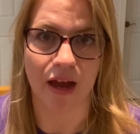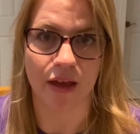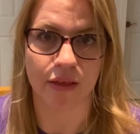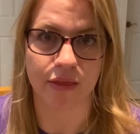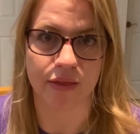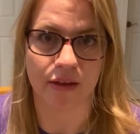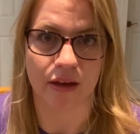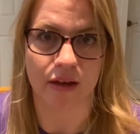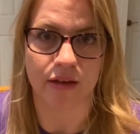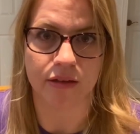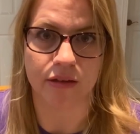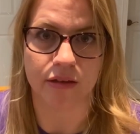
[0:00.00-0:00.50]
I
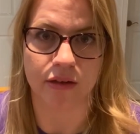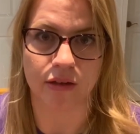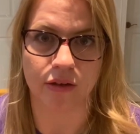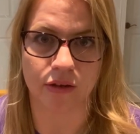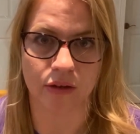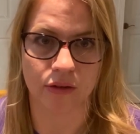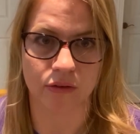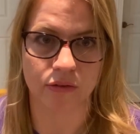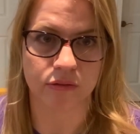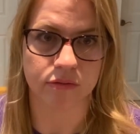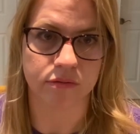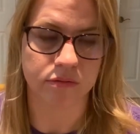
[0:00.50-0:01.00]
thought,
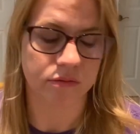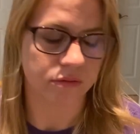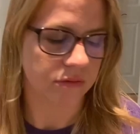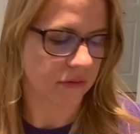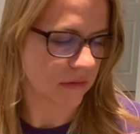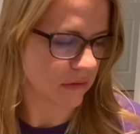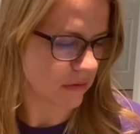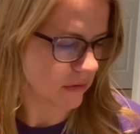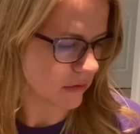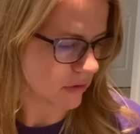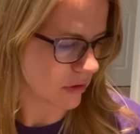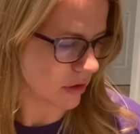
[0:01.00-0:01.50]

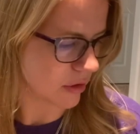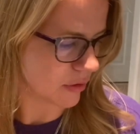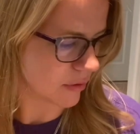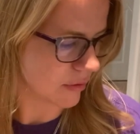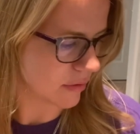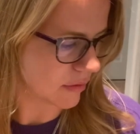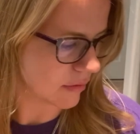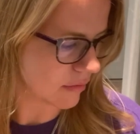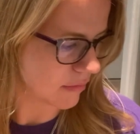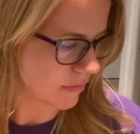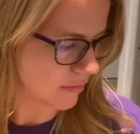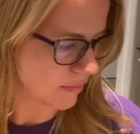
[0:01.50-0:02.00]

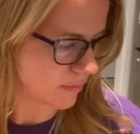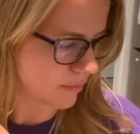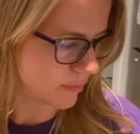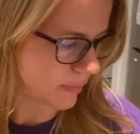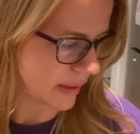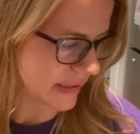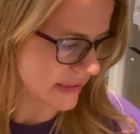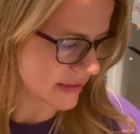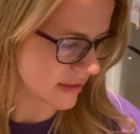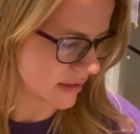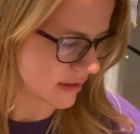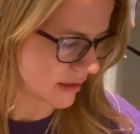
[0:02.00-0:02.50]
you
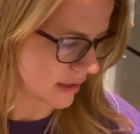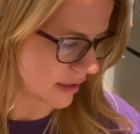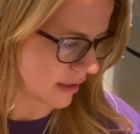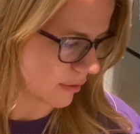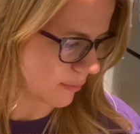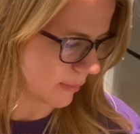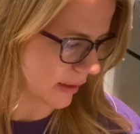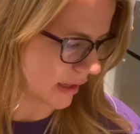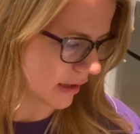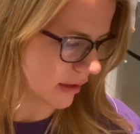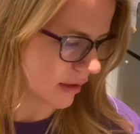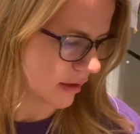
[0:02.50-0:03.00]
basically
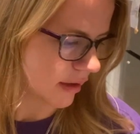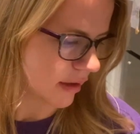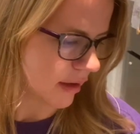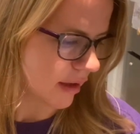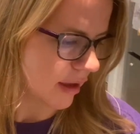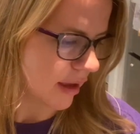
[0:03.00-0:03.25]
kill me.